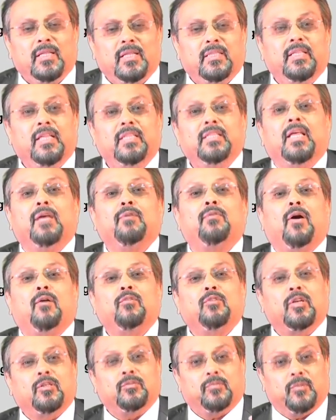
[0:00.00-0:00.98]
Then they
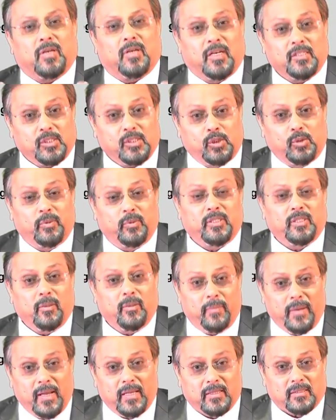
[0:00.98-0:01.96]
found us to be the
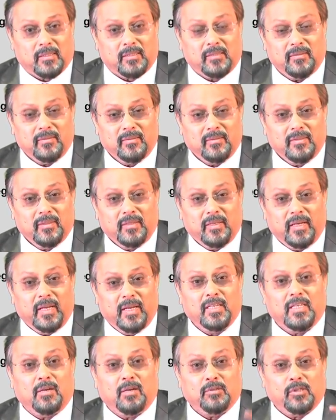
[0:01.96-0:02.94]
best
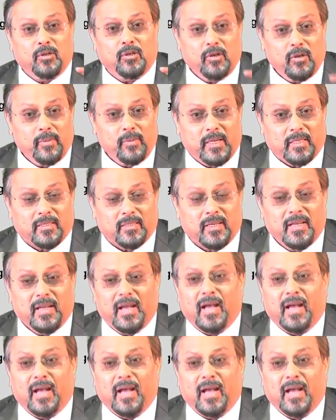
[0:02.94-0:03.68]
in terms of rebate,